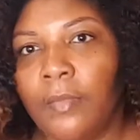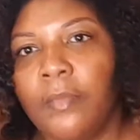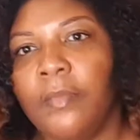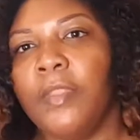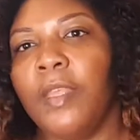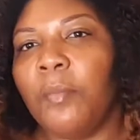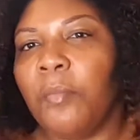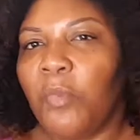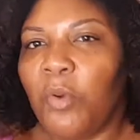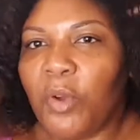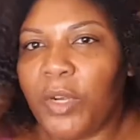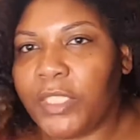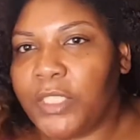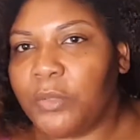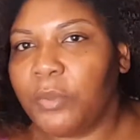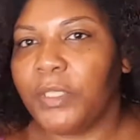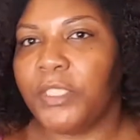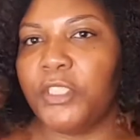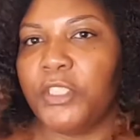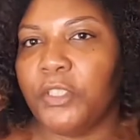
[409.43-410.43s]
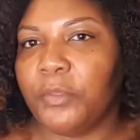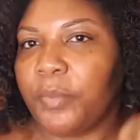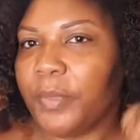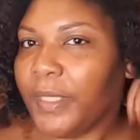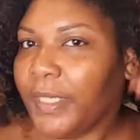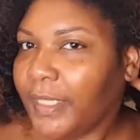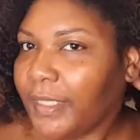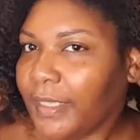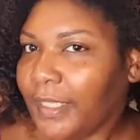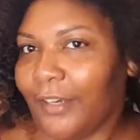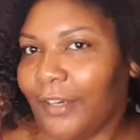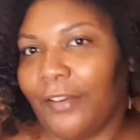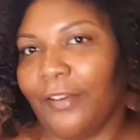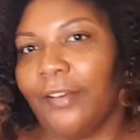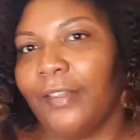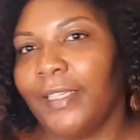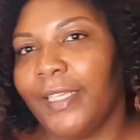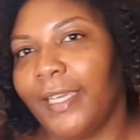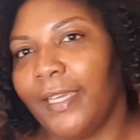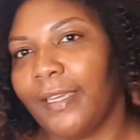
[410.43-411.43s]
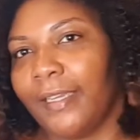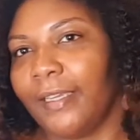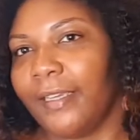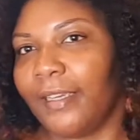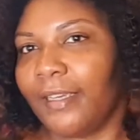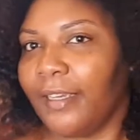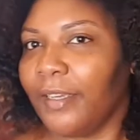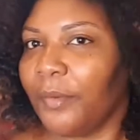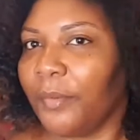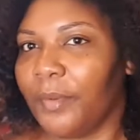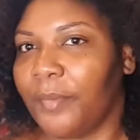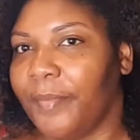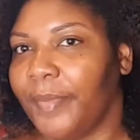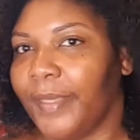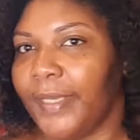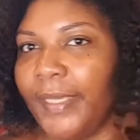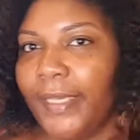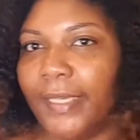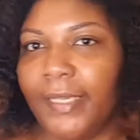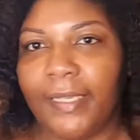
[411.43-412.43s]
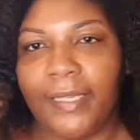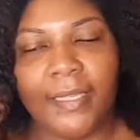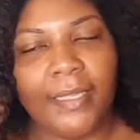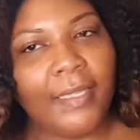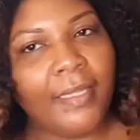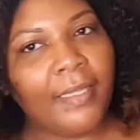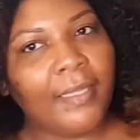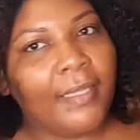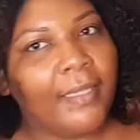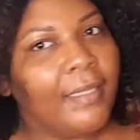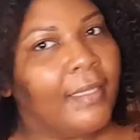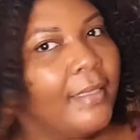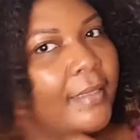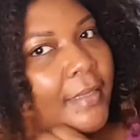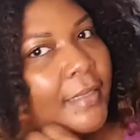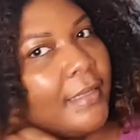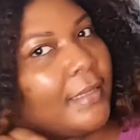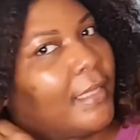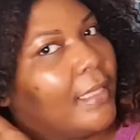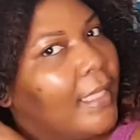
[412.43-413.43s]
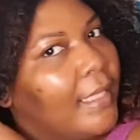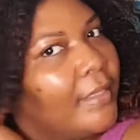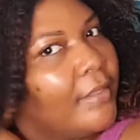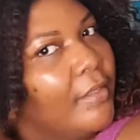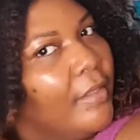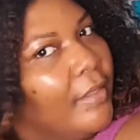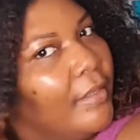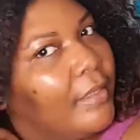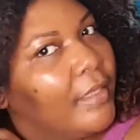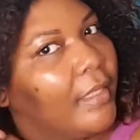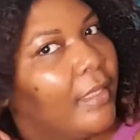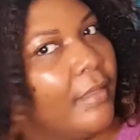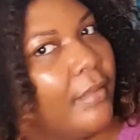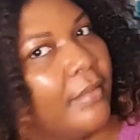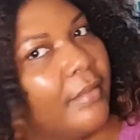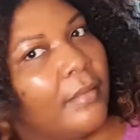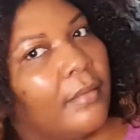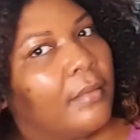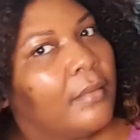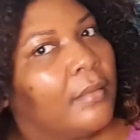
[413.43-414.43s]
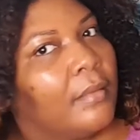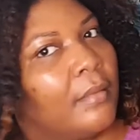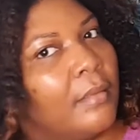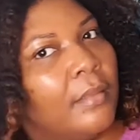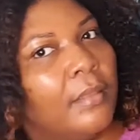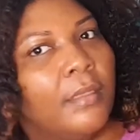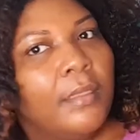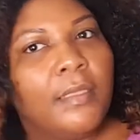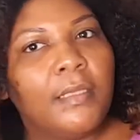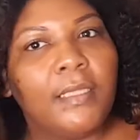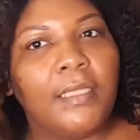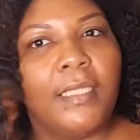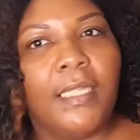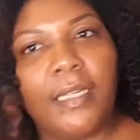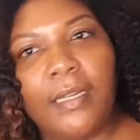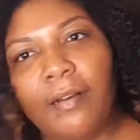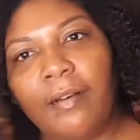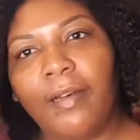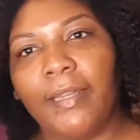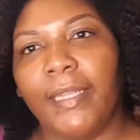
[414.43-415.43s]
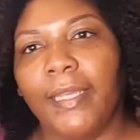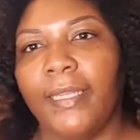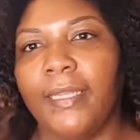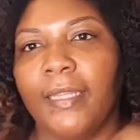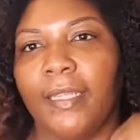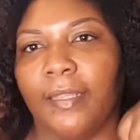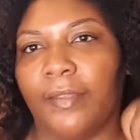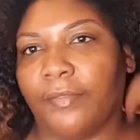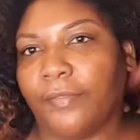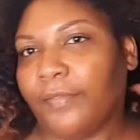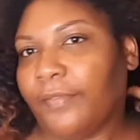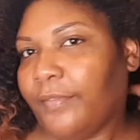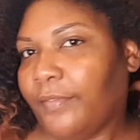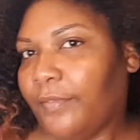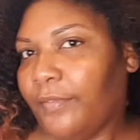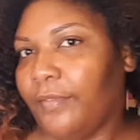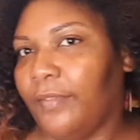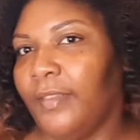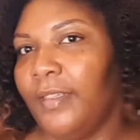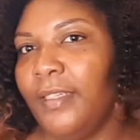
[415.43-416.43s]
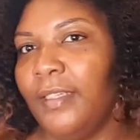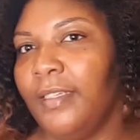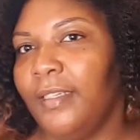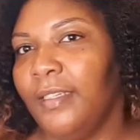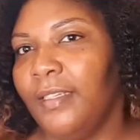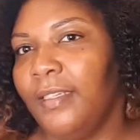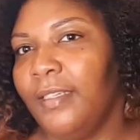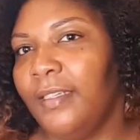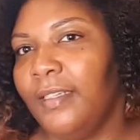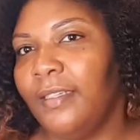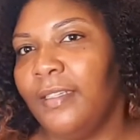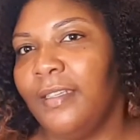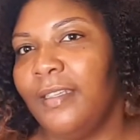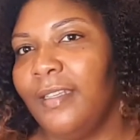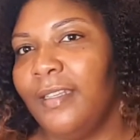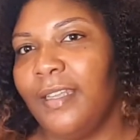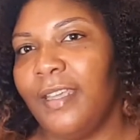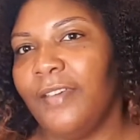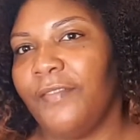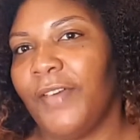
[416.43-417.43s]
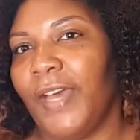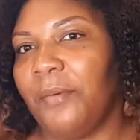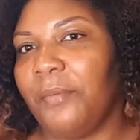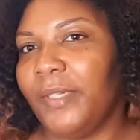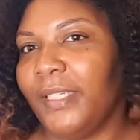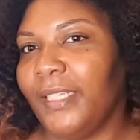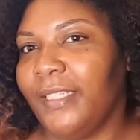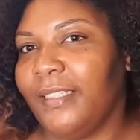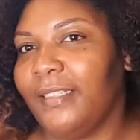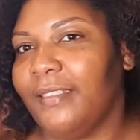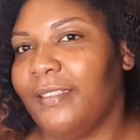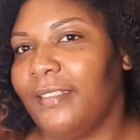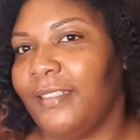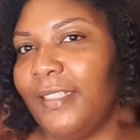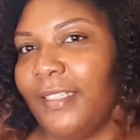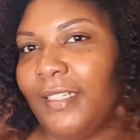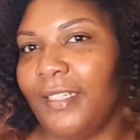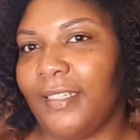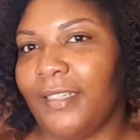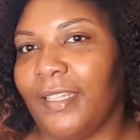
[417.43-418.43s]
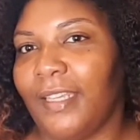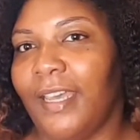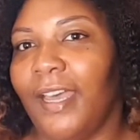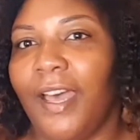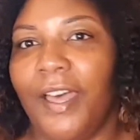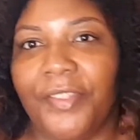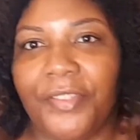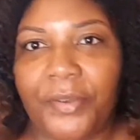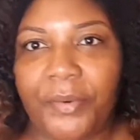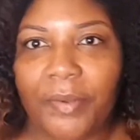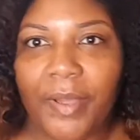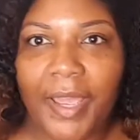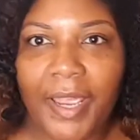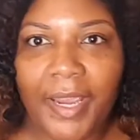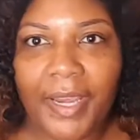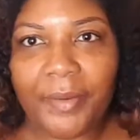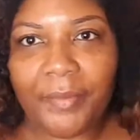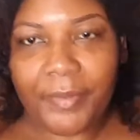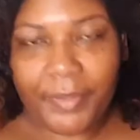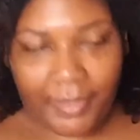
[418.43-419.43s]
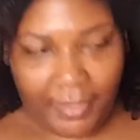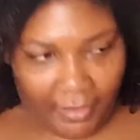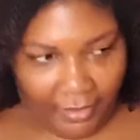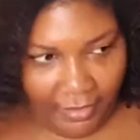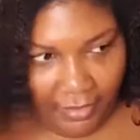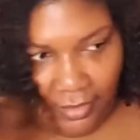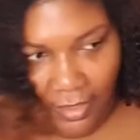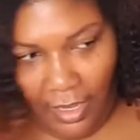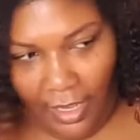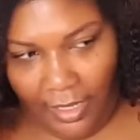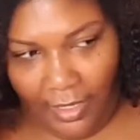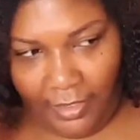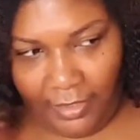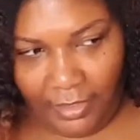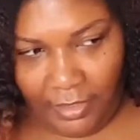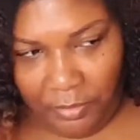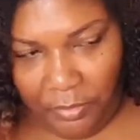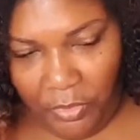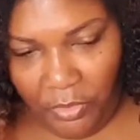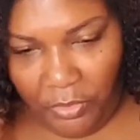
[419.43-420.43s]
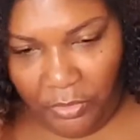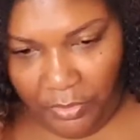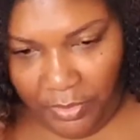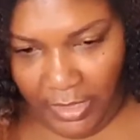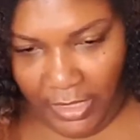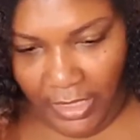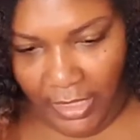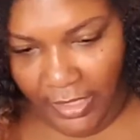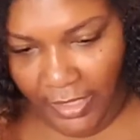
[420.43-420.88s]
The more twist you put, the curlier it would be. Just to let y'all know. See, look at all that length. If I would have did it the other way with the smoothie